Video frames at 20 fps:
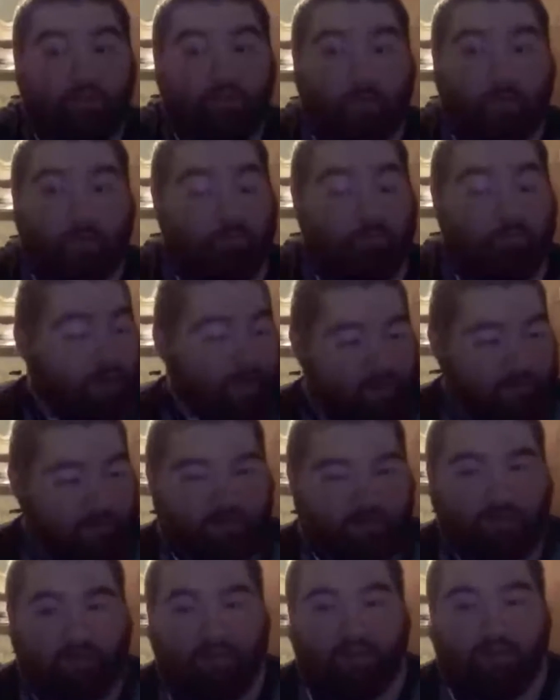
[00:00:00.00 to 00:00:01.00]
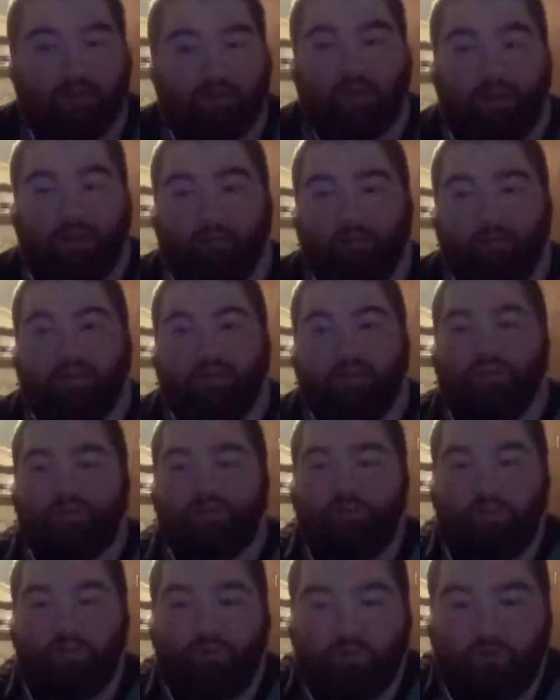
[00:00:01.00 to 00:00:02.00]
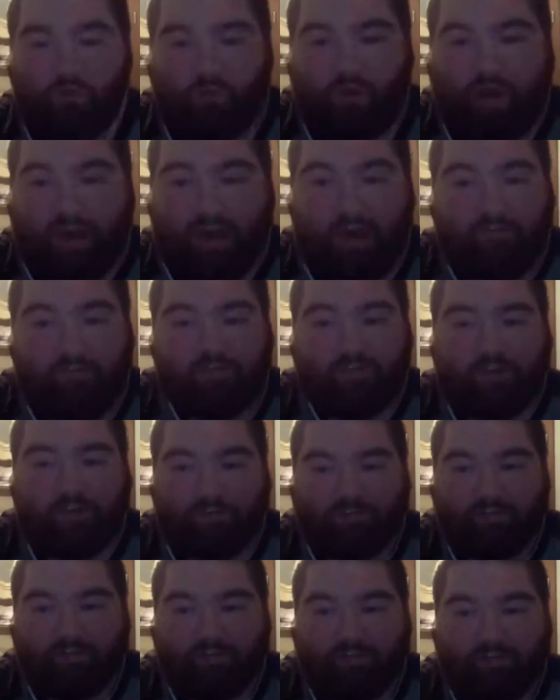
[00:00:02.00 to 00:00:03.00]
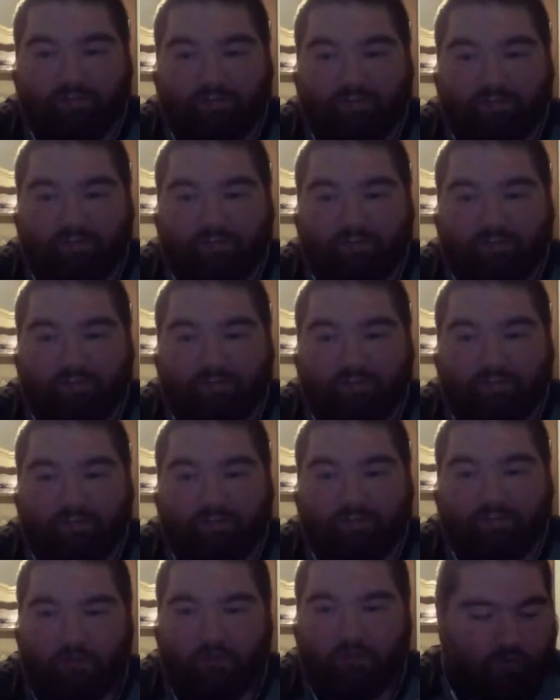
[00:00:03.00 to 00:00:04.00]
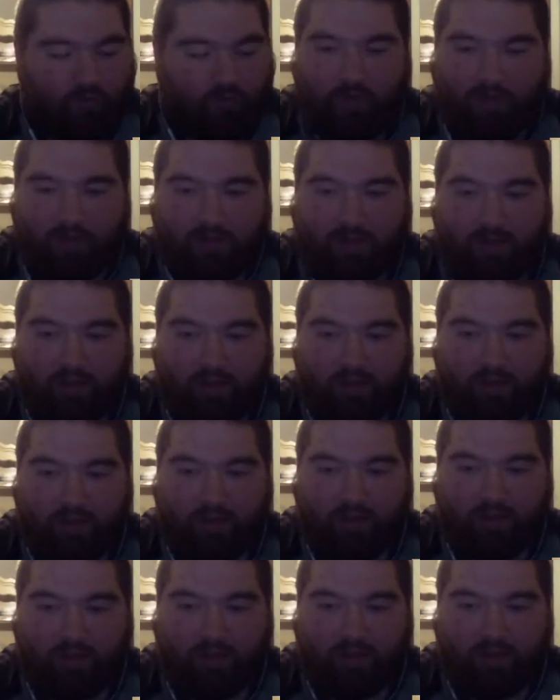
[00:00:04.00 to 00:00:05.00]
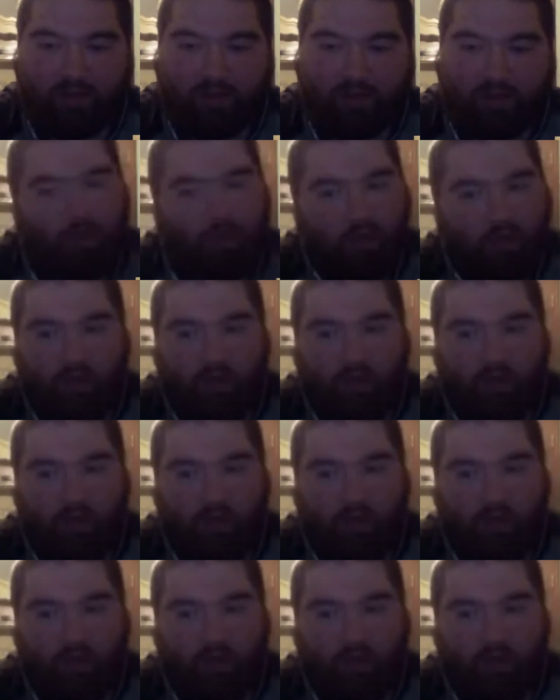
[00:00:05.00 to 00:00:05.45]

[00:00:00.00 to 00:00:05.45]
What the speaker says: it. But I mean, if you have enough time and you can get all the way into high school,